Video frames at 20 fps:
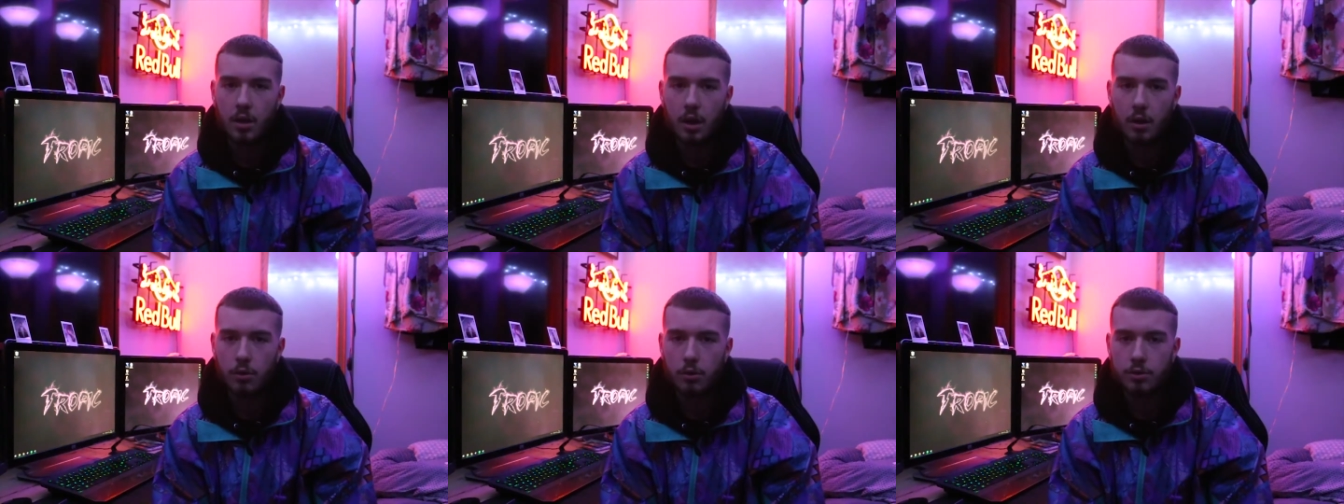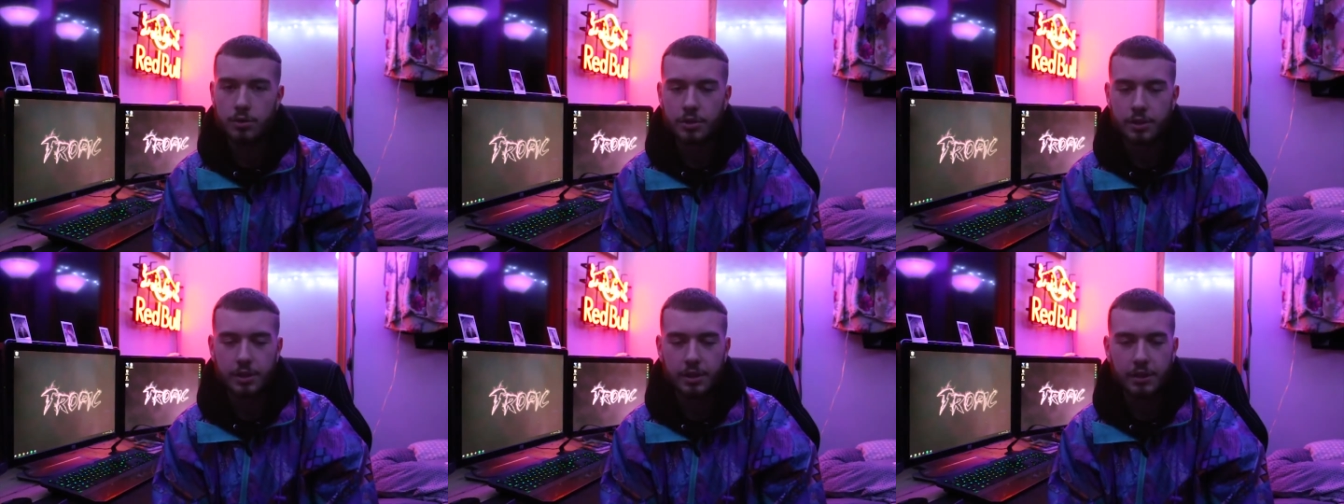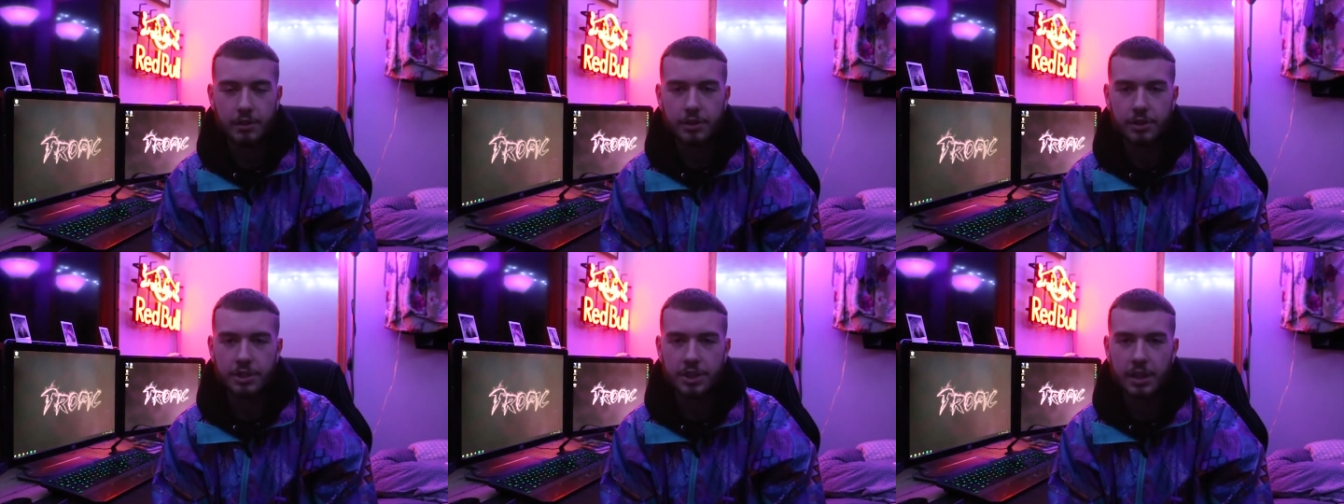I'd also
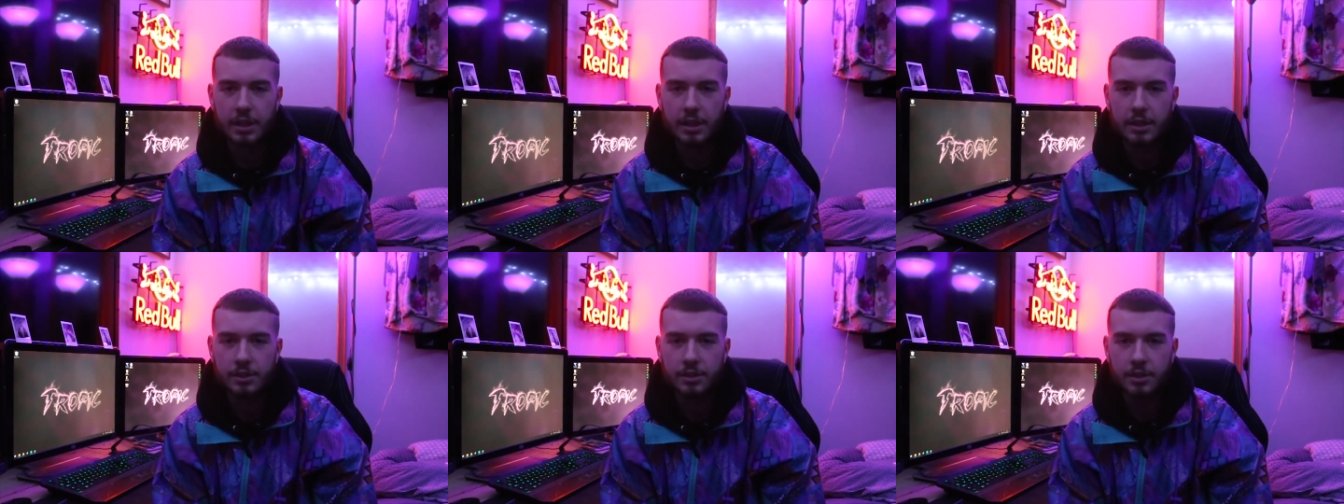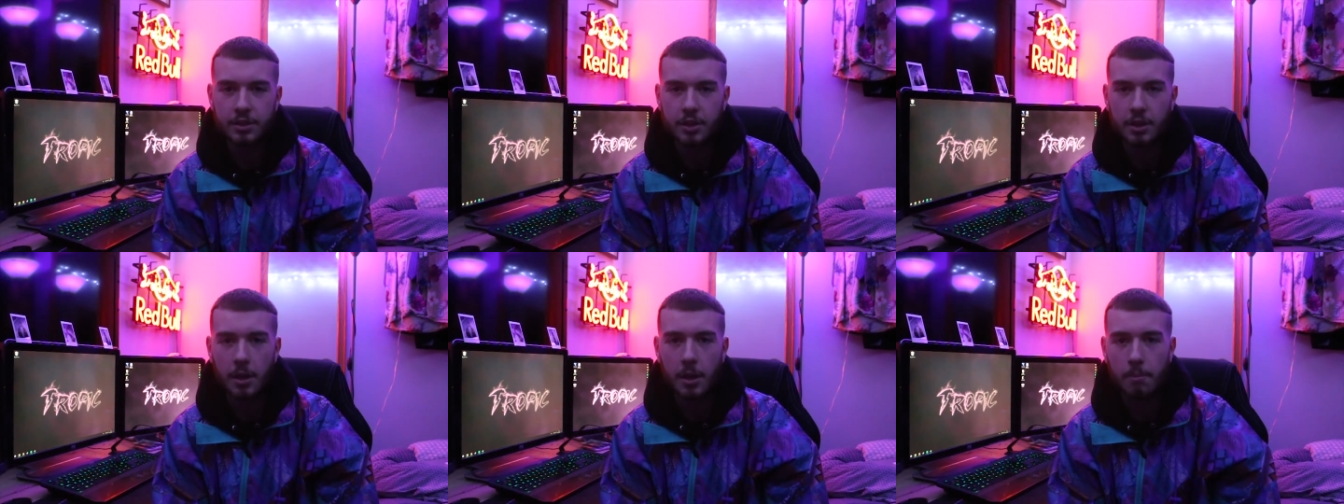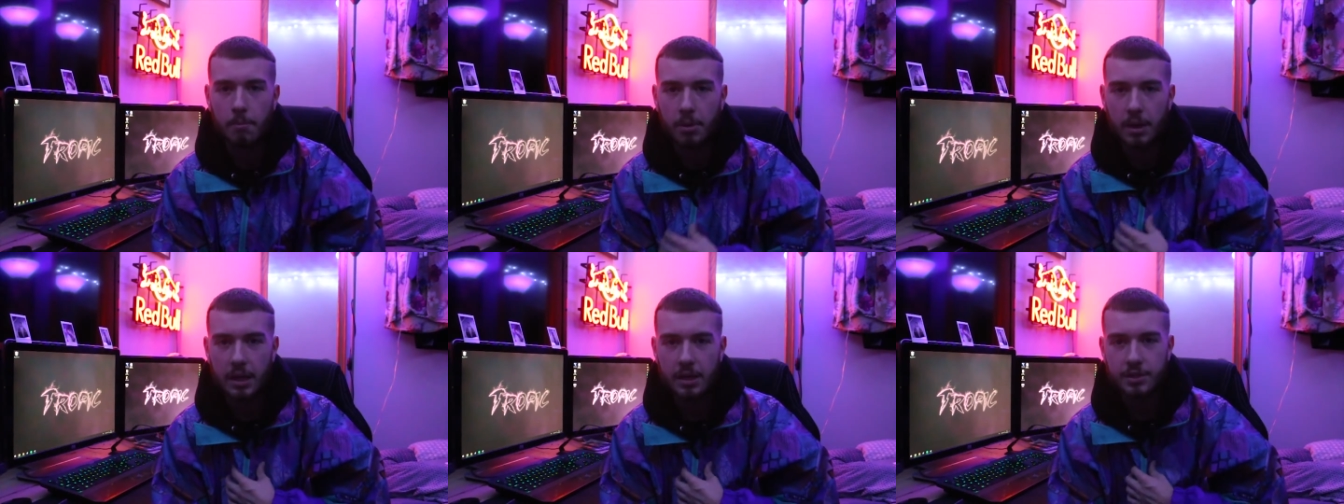give a shout out to
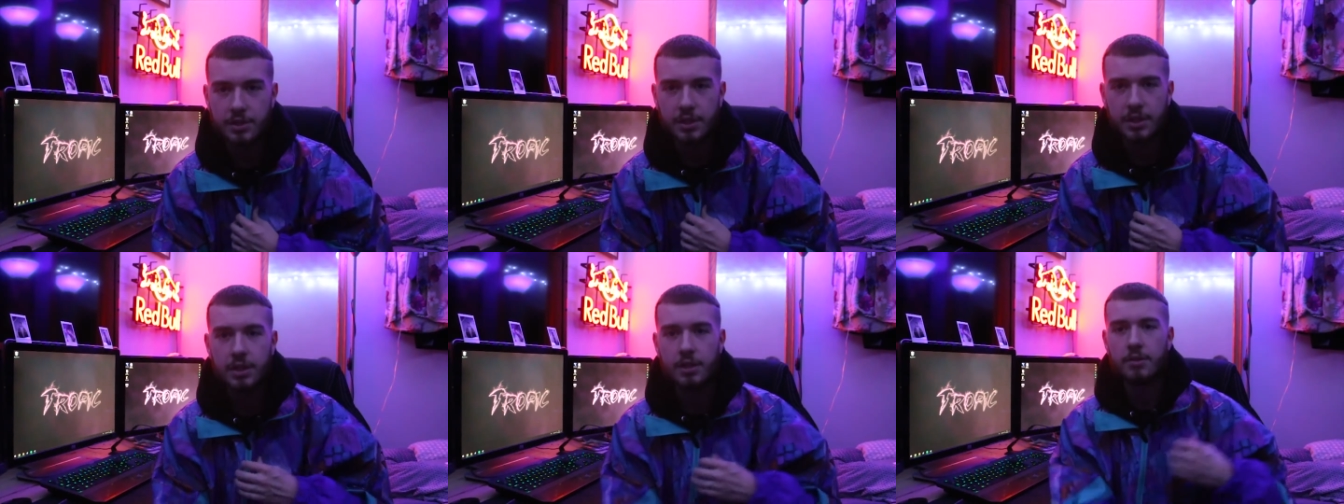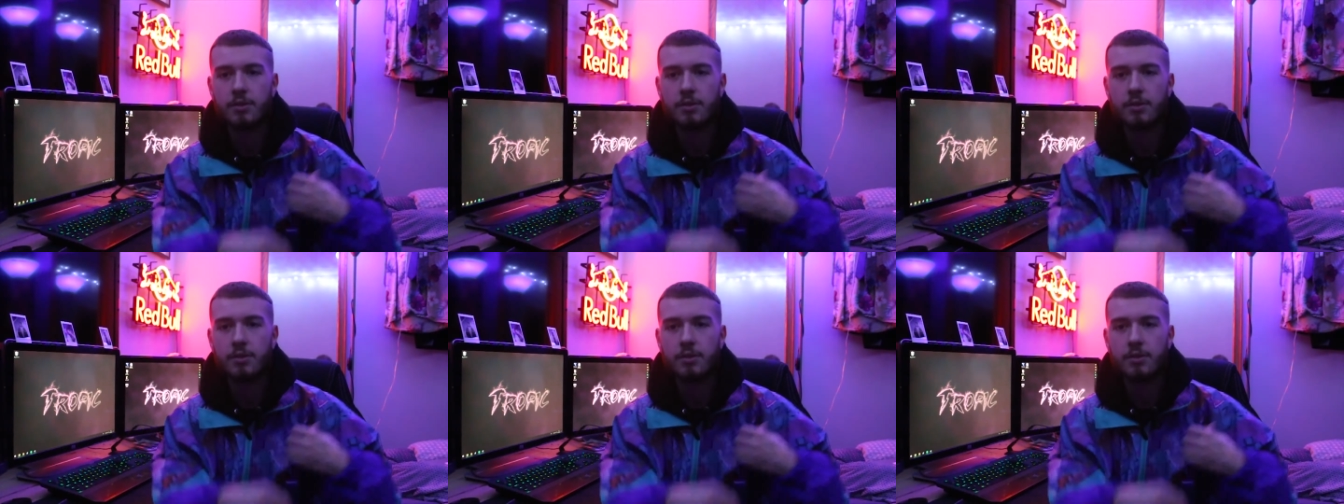Polanski